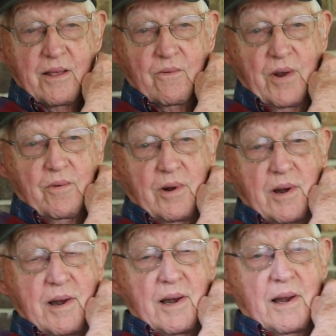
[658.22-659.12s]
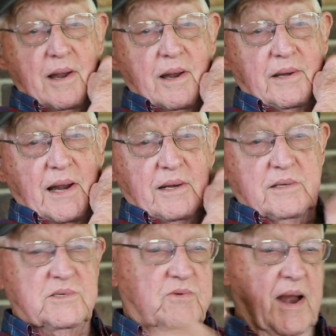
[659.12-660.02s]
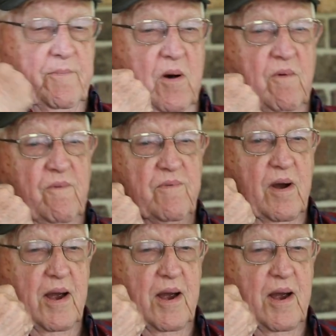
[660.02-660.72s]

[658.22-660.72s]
we would take the strap off of our